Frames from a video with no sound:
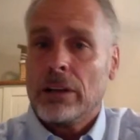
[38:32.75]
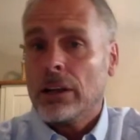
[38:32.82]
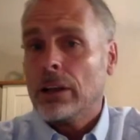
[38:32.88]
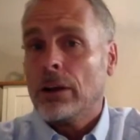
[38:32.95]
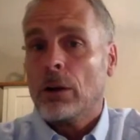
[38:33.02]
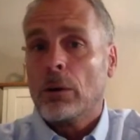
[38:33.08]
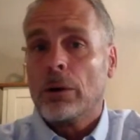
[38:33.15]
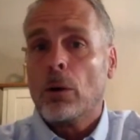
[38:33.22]

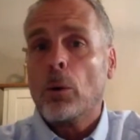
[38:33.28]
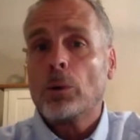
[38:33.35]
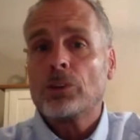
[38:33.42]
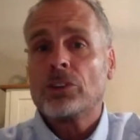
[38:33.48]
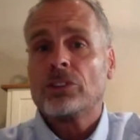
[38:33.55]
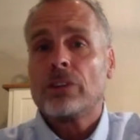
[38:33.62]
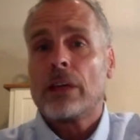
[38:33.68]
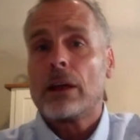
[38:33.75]
You know, in
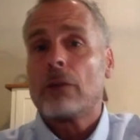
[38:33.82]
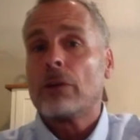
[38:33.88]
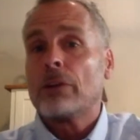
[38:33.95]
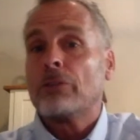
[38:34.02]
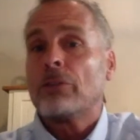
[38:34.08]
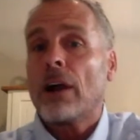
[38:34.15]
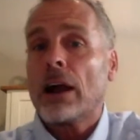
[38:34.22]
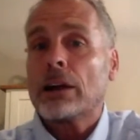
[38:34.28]
horses that are
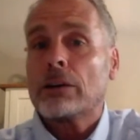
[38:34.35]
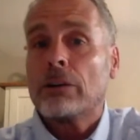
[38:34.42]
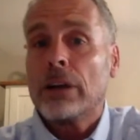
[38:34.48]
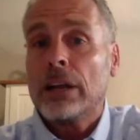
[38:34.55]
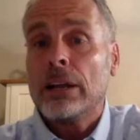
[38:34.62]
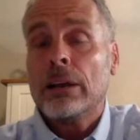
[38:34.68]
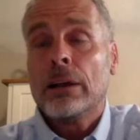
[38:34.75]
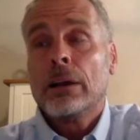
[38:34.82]

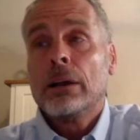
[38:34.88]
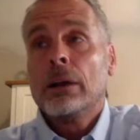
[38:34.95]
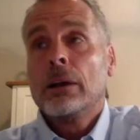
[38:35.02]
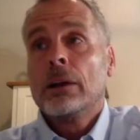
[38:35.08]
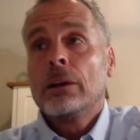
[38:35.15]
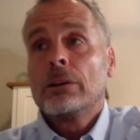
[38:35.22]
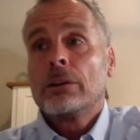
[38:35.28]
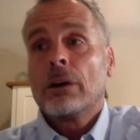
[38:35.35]
refractory
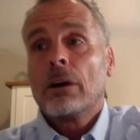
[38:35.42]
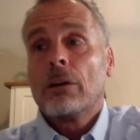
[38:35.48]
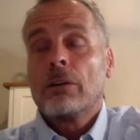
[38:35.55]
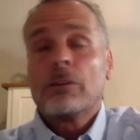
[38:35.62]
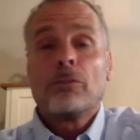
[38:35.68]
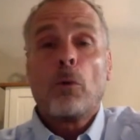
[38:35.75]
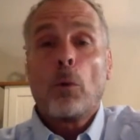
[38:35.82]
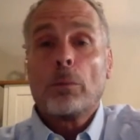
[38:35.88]
to
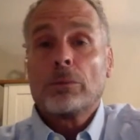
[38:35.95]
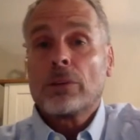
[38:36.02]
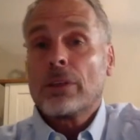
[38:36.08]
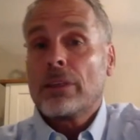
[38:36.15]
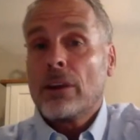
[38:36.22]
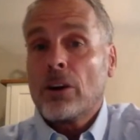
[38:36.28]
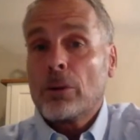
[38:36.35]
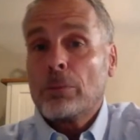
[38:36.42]
other forms
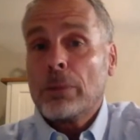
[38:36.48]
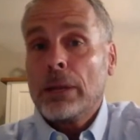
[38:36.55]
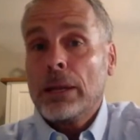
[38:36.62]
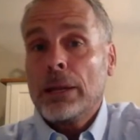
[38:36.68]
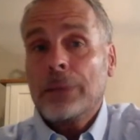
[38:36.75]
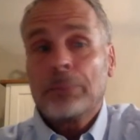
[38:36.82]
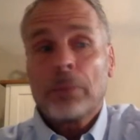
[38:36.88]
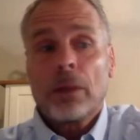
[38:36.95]
of
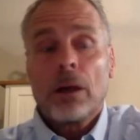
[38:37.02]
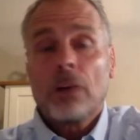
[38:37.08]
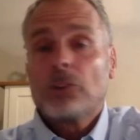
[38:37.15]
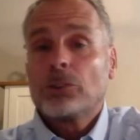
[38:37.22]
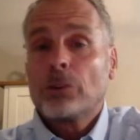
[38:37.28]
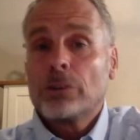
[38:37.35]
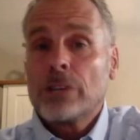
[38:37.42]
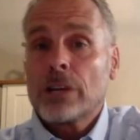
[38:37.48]
therapy, I'll
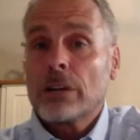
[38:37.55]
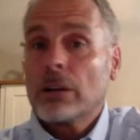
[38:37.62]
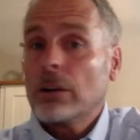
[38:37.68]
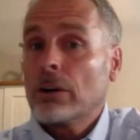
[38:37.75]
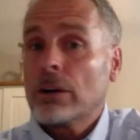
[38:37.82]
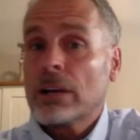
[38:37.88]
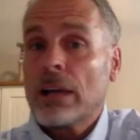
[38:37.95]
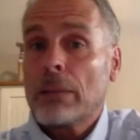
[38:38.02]
surgically
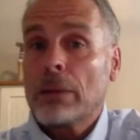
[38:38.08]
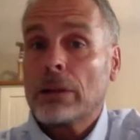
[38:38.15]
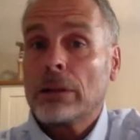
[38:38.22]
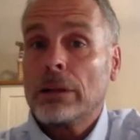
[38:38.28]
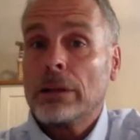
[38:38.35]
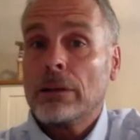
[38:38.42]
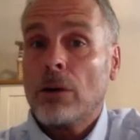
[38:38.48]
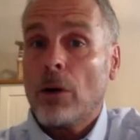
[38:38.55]
or
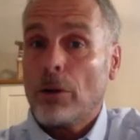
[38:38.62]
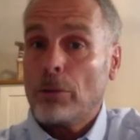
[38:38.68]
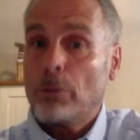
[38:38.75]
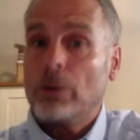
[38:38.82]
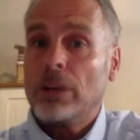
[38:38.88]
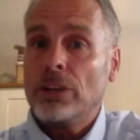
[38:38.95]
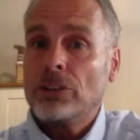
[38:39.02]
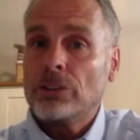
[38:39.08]
chemically
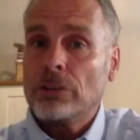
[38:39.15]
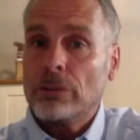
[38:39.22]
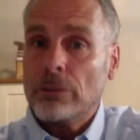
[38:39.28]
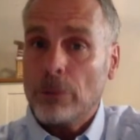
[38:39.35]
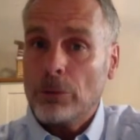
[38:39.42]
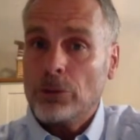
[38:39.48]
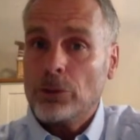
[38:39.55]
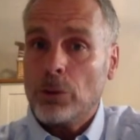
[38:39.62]
arthrodese
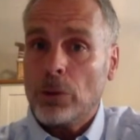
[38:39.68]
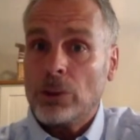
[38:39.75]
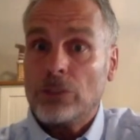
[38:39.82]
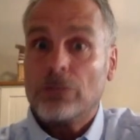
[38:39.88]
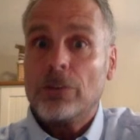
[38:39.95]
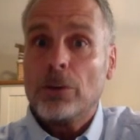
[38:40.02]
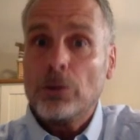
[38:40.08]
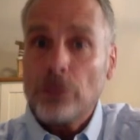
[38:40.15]
those joints,
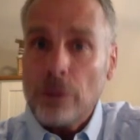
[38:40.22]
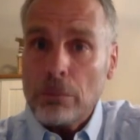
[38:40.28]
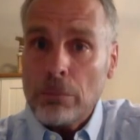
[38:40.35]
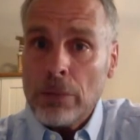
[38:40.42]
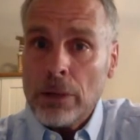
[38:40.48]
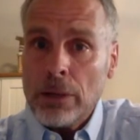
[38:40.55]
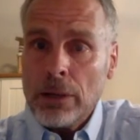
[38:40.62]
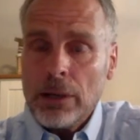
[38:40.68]
fuse
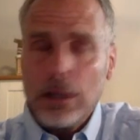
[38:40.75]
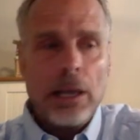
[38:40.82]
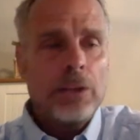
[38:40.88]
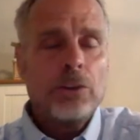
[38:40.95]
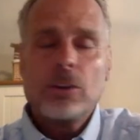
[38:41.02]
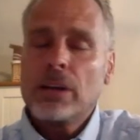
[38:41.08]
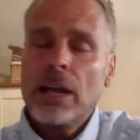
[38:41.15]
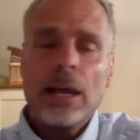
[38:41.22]
them,
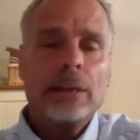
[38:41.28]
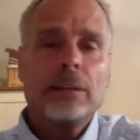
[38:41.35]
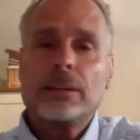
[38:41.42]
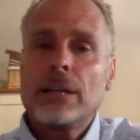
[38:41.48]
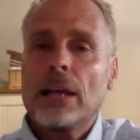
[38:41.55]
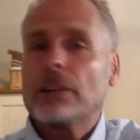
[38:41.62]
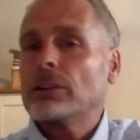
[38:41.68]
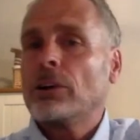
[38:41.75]
and you can't
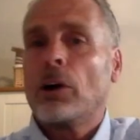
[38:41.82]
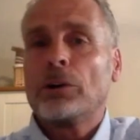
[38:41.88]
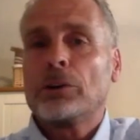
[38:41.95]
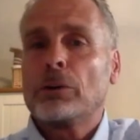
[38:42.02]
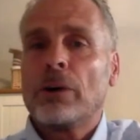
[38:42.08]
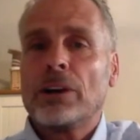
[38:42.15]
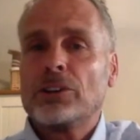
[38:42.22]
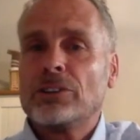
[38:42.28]
detect an
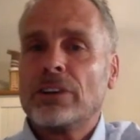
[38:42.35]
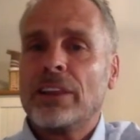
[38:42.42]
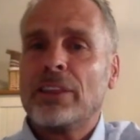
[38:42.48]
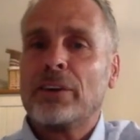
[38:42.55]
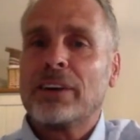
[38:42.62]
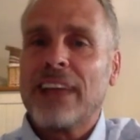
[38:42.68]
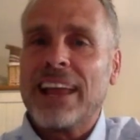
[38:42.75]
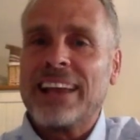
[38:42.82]
alteration in
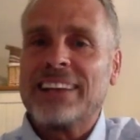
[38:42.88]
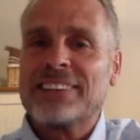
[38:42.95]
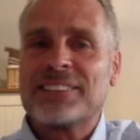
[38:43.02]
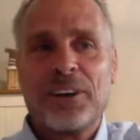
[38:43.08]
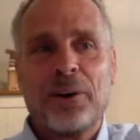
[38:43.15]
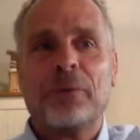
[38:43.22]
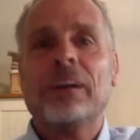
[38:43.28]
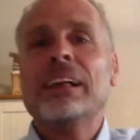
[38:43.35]
their gait.
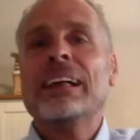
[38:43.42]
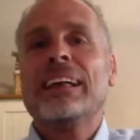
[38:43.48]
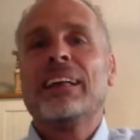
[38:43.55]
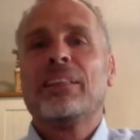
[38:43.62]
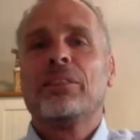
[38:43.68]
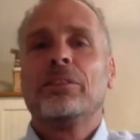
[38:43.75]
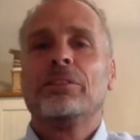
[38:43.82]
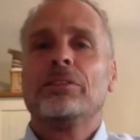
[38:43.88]
So
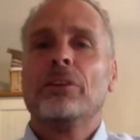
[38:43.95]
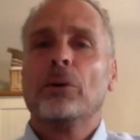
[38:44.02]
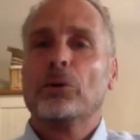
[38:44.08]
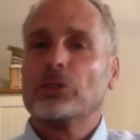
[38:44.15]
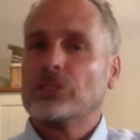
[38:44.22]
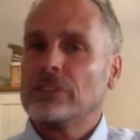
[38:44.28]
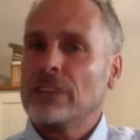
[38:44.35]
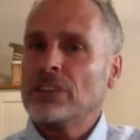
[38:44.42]

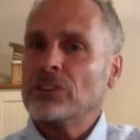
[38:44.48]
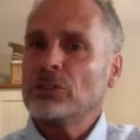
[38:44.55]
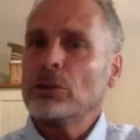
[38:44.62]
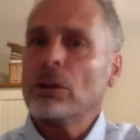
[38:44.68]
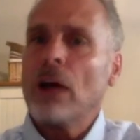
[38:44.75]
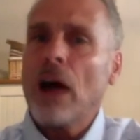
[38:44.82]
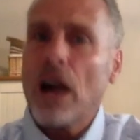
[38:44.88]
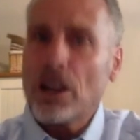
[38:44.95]
those
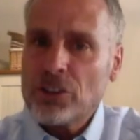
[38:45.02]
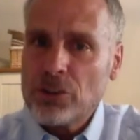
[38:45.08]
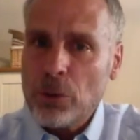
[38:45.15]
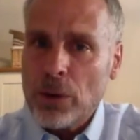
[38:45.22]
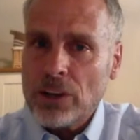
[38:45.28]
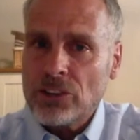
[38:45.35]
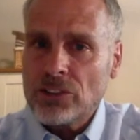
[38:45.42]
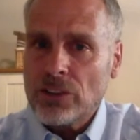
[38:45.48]
distal hock
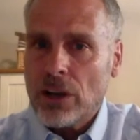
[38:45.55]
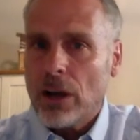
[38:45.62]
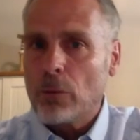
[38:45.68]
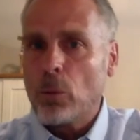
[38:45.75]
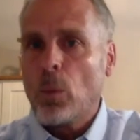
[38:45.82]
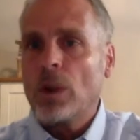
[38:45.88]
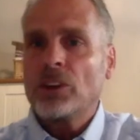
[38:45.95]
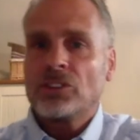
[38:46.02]
joints
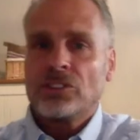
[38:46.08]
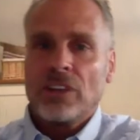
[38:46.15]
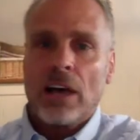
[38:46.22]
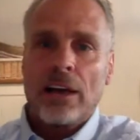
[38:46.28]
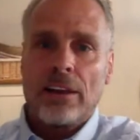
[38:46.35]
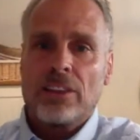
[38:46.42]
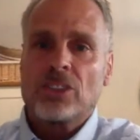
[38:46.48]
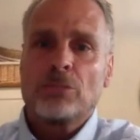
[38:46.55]
on one
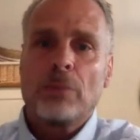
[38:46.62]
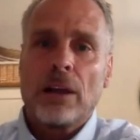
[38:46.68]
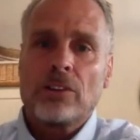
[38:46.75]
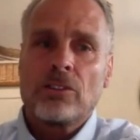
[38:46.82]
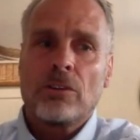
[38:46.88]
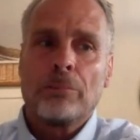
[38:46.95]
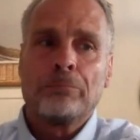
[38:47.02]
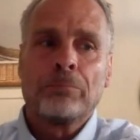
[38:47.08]
side of the
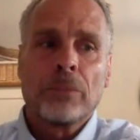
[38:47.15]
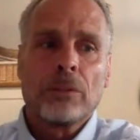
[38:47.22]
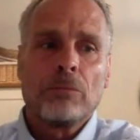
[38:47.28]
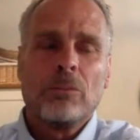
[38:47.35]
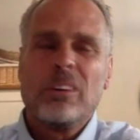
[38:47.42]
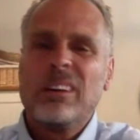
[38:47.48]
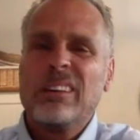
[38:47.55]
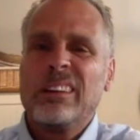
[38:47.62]
spectrum
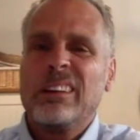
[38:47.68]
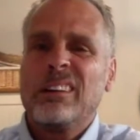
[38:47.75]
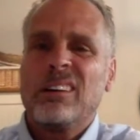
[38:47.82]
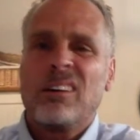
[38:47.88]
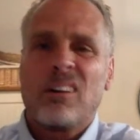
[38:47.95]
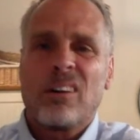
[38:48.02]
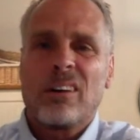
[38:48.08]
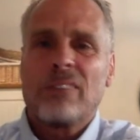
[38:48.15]
really
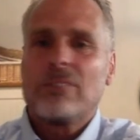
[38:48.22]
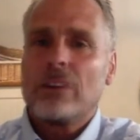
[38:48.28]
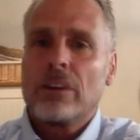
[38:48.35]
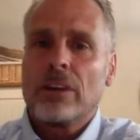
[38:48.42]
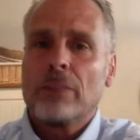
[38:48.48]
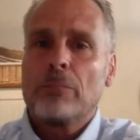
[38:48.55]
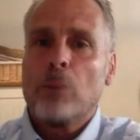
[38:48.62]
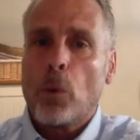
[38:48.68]
aren't
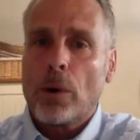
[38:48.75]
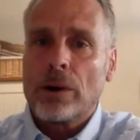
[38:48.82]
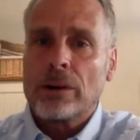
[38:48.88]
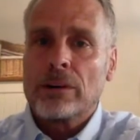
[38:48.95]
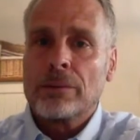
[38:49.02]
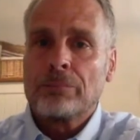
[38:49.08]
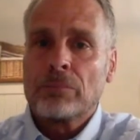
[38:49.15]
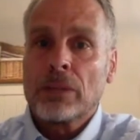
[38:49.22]
very
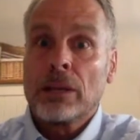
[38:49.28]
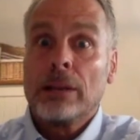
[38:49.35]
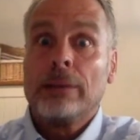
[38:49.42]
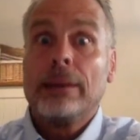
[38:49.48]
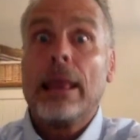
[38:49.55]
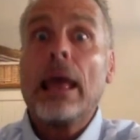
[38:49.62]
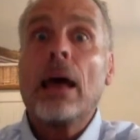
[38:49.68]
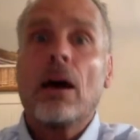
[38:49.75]
important.
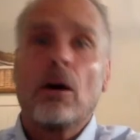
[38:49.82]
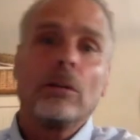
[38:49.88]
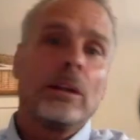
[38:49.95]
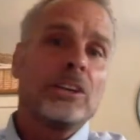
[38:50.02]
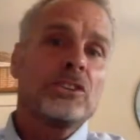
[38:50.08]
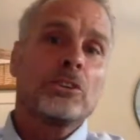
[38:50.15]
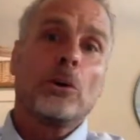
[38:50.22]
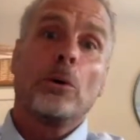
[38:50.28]
Now
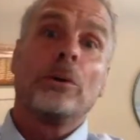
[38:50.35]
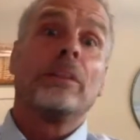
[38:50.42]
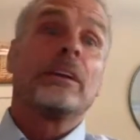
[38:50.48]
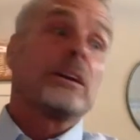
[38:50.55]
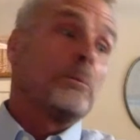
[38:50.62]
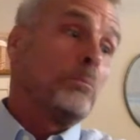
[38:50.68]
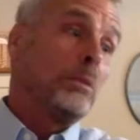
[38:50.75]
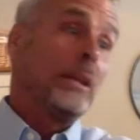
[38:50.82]
let's go to the
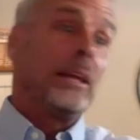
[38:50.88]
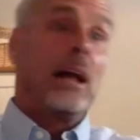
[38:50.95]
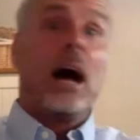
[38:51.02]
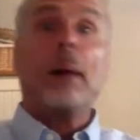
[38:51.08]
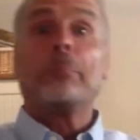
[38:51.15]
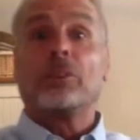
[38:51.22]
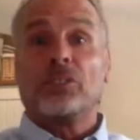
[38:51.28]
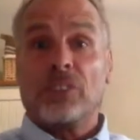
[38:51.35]
complete
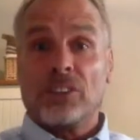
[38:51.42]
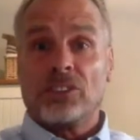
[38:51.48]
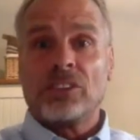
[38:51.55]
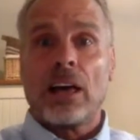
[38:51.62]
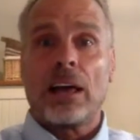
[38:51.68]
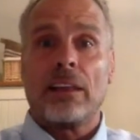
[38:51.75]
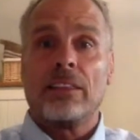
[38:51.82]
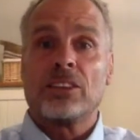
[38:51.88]
opposite
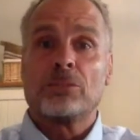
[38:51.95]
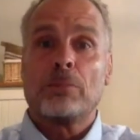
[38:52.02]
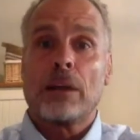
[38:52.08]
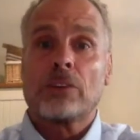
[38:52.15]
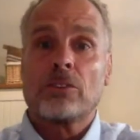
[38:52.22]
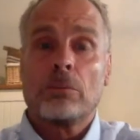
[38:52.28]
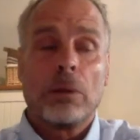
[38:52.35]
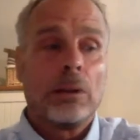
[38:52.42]
side of the
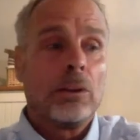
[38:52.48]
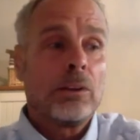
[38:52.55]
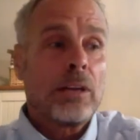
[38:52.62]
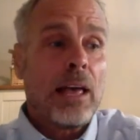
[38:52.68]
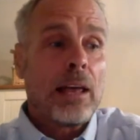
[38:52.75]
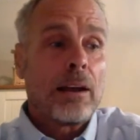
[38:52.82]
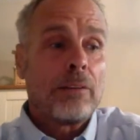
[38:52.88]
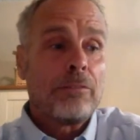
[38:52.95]
spectrum and look
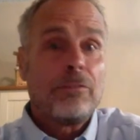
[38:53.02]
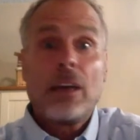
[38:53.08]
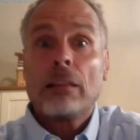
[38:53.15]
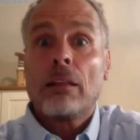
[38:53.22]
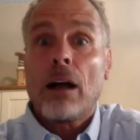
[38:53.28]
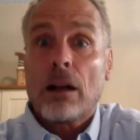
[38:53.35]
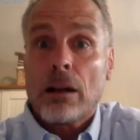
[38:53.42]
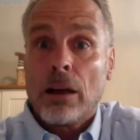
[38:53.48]
at a
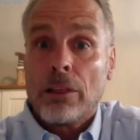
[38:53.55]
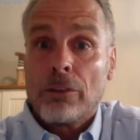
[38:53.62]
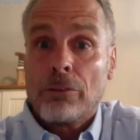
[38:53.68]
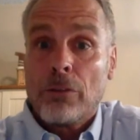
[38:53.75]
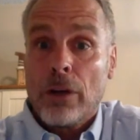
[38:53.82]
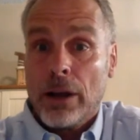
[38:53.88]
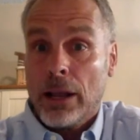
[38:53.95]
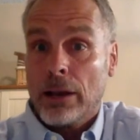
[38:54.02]
fetlock on the
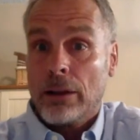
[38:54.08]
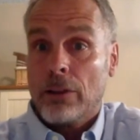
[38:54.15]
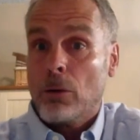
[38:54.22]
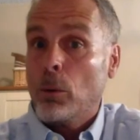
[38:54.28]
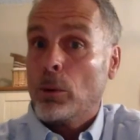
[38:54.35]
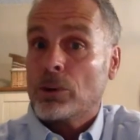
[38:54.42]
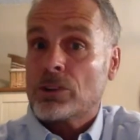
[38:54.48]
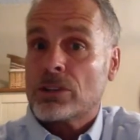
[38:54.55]
front end of the
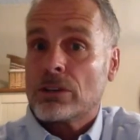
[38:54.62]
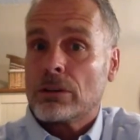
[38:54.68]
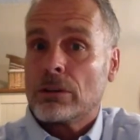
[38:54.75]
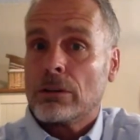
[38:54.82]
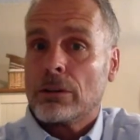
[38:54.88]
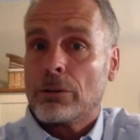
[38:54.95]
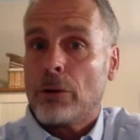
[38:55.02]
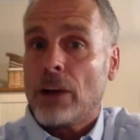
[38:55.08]
horse,
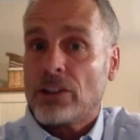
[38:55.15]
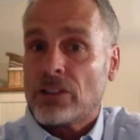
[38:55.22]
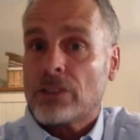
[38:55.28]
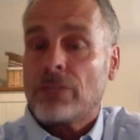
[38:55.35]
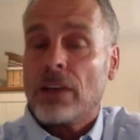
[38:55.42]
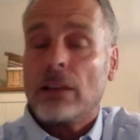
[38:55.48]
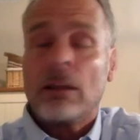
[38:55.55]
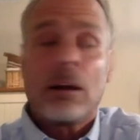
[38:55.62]

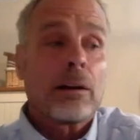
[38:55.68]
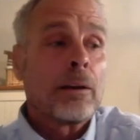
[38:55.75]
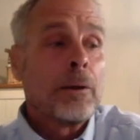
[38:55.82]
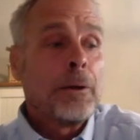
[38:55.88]
thoracic fetlock.